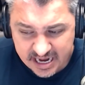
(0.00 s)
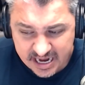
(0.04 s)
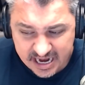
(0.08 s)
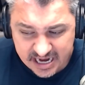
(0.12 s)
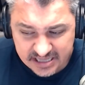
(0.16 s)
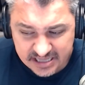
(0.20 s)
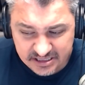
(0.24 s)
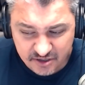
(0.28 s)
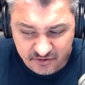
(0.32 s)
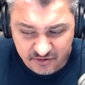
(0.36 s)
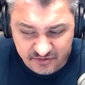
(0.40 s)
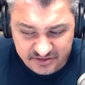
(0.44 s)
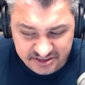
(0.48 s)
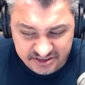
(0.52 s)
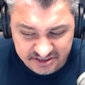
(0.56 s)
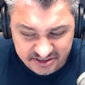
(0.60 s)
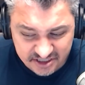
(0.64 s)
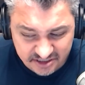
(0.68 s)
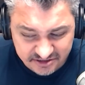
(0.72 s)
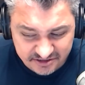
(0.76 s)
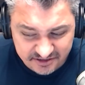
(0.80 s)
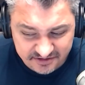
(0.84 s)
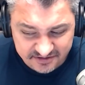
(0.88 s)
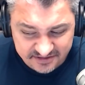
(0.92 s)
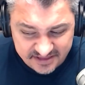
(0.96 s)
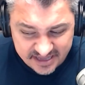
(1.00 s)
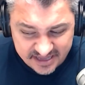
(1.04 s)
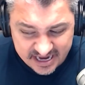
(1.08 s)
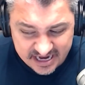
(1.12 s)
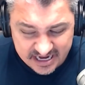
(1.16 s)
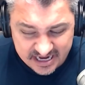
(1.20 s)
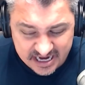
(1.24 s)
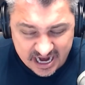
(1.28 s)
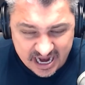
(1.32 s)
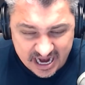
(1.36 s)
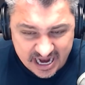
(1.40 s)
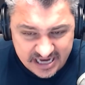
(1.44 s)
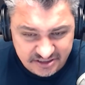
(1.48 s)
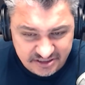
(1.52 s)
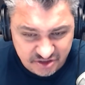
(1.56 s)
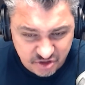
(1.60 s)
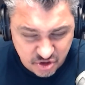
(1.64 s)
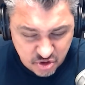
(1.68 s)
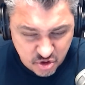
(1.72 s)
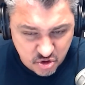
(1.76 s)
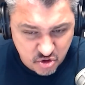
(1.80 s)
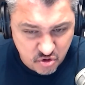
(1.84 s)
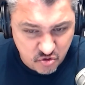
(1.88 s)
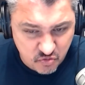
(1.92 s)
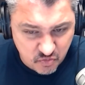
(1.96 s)
And there is such a thing as
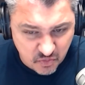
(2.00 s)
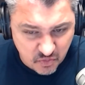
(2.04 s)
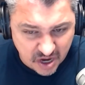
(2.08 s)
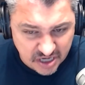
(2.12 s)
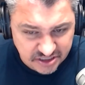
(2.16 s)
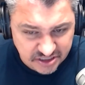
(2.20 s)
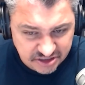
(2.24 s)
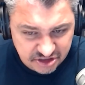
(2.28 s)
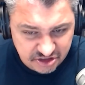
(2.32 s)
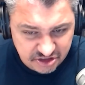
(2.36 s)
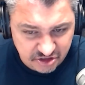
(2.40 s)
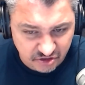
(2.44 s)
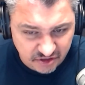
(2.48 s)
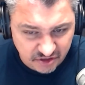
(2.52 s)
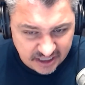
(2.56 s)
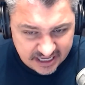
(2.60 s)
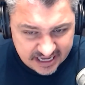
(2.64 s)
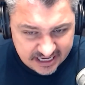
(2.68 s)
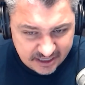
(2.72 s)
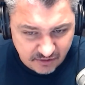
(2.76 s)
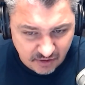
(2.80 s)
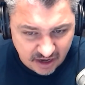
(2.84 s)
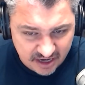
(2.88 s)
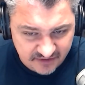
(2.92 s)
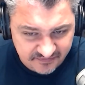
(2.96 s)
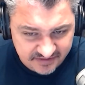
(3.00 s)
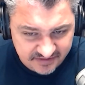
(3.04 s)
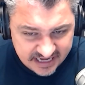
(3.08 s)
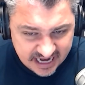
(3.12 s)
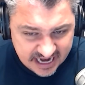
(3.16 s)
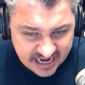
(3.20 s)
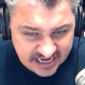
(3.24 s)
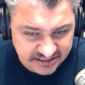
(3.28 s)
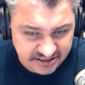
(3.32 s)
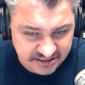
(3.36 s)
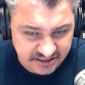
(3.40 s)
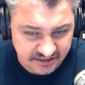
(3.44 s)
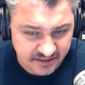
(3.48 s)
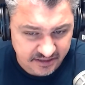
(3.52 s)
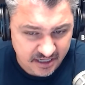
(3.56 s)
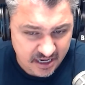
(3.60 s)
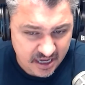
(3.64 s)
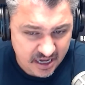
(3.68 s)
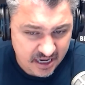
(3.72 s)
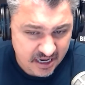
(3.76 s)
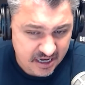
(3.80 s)
too much delayed gratification.